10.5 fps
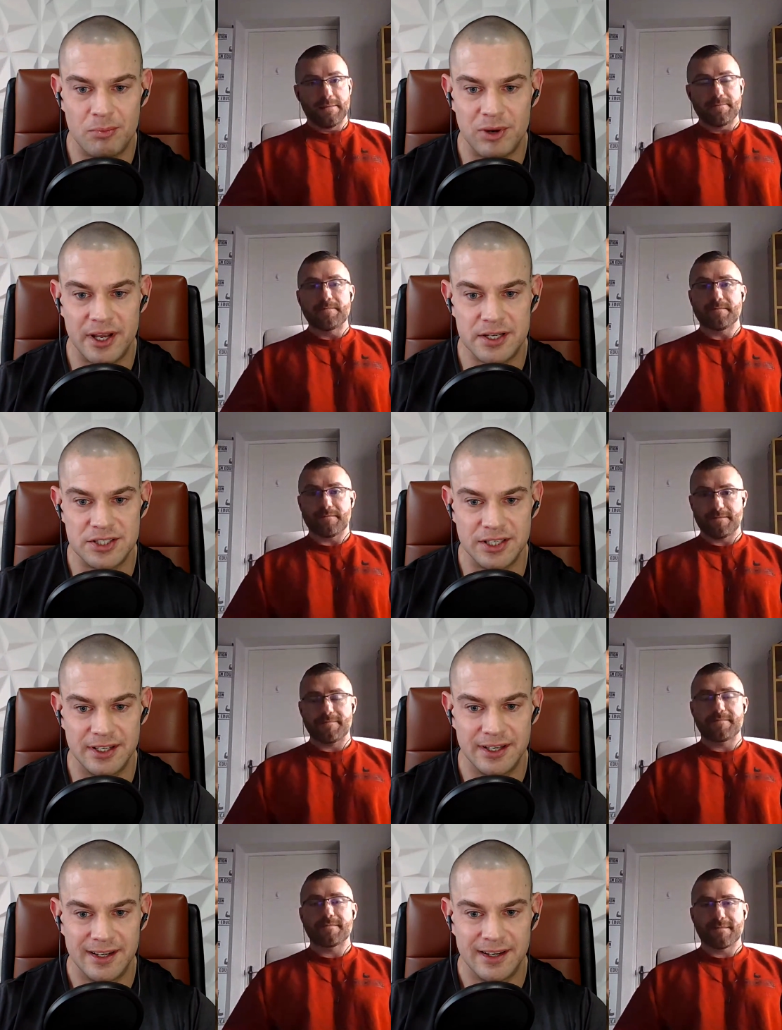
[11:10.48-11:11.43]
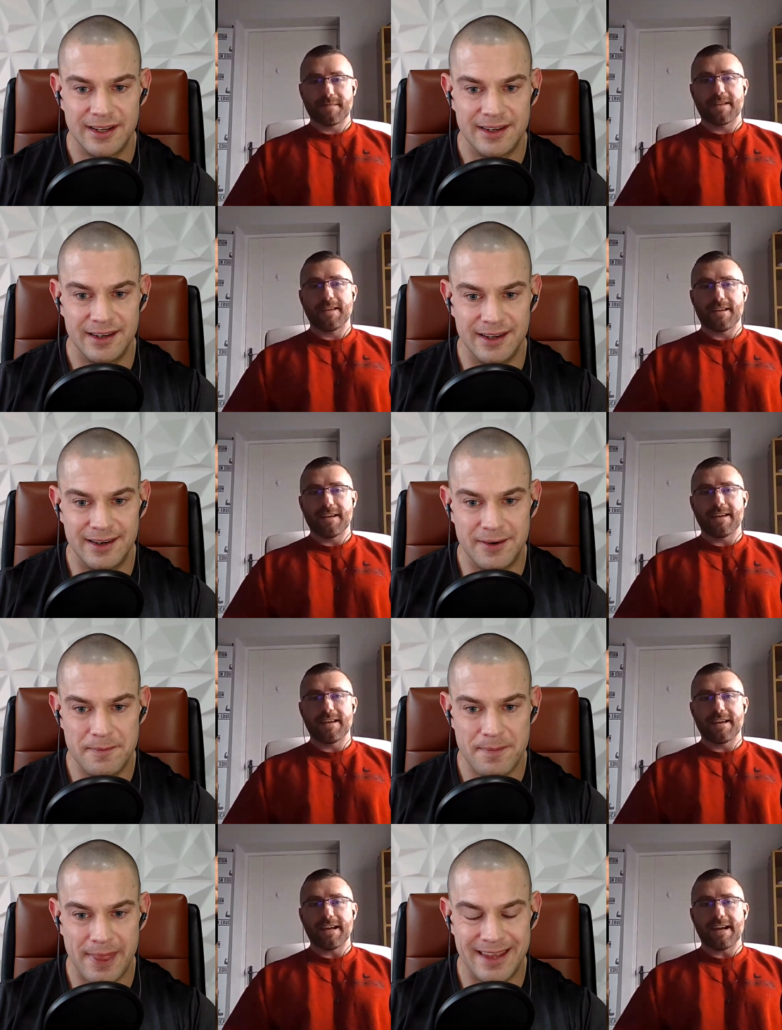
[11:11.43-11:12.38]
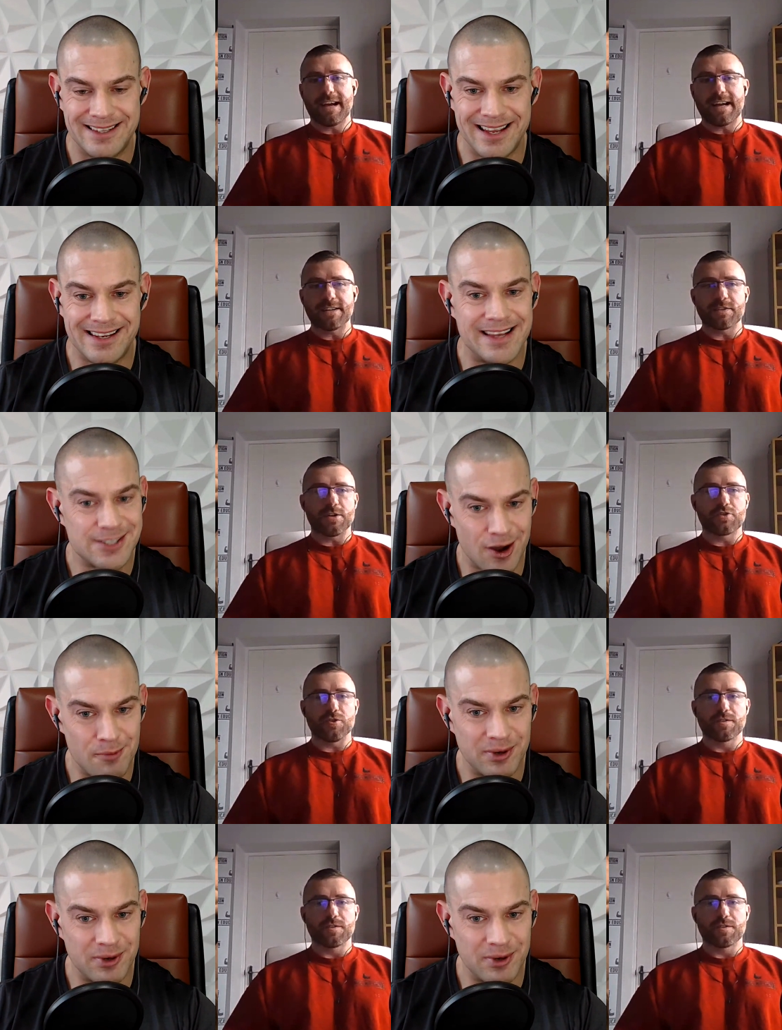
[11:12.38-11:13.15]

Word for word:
Speaker 1: complex, and you know it, it gets